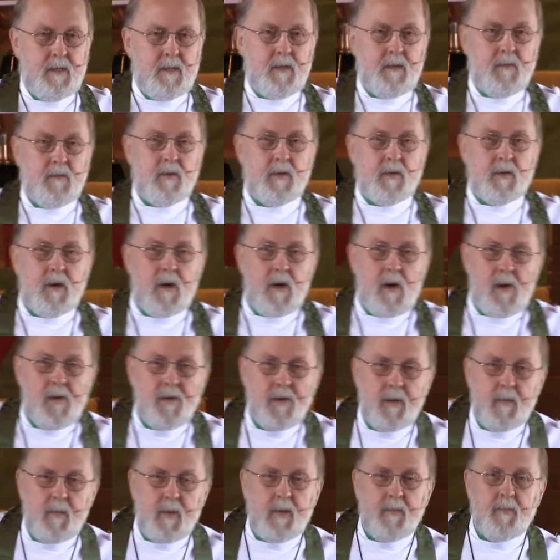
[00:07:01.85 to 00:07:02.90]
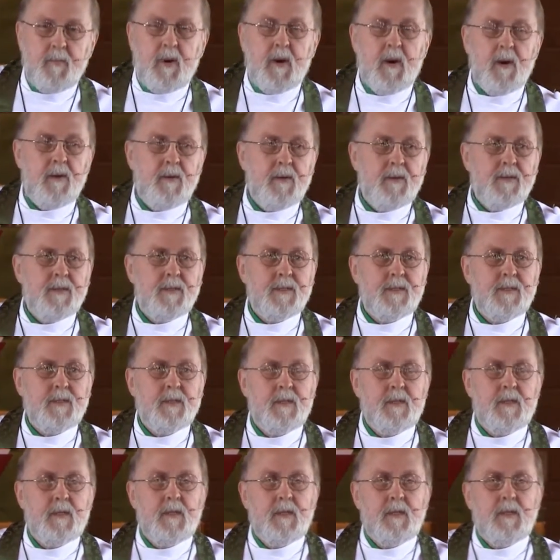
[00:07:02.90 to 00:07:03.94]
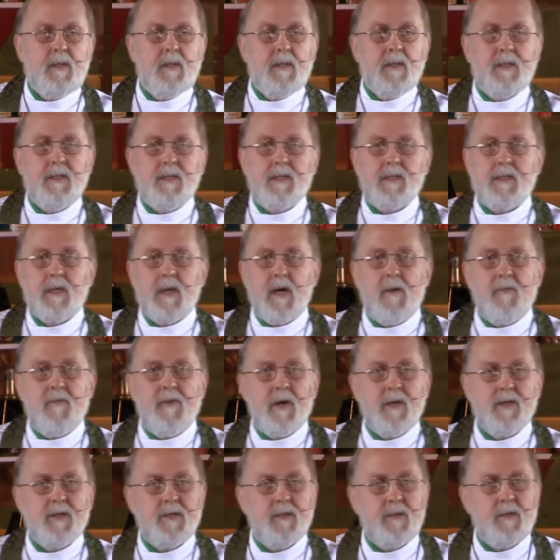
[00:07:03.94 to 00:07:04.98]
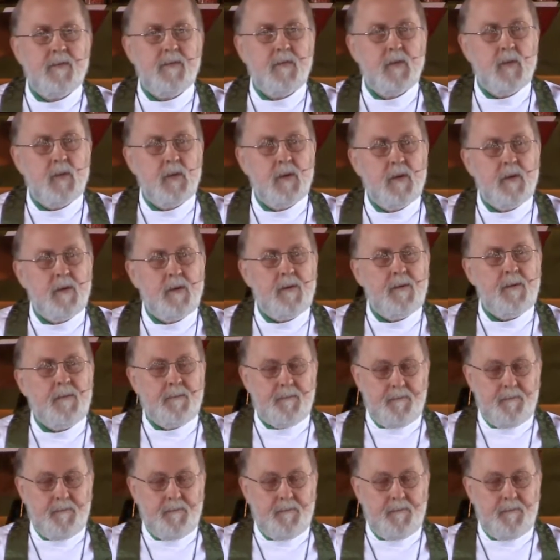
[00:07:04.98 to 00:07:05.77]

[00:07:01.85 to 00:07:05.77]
We're called to be partners in the salvation of the world.